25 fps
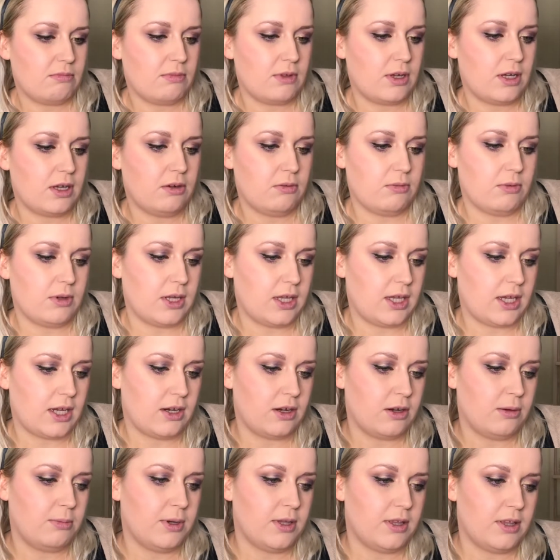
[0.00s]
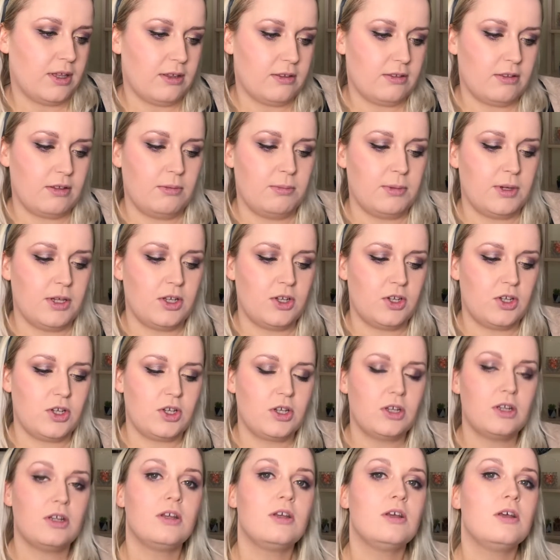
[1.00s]
I don't really care about that so much.
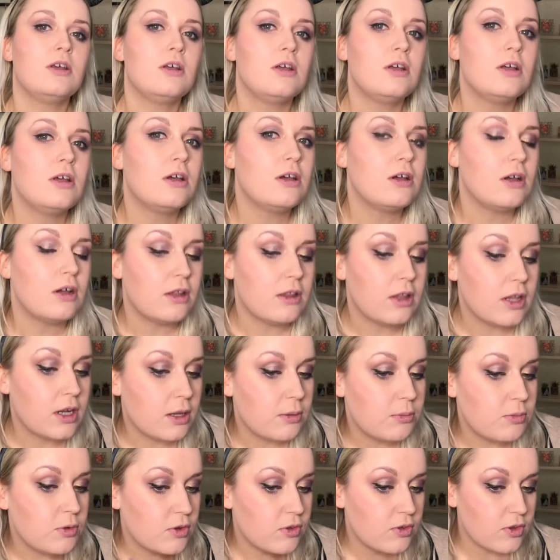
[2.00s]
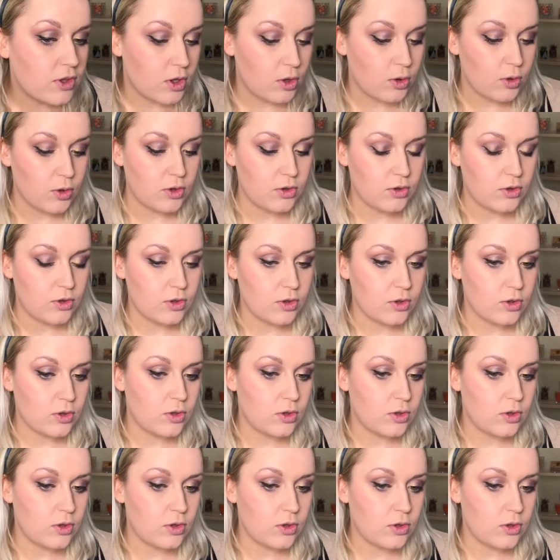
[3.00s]
And then I'm just going to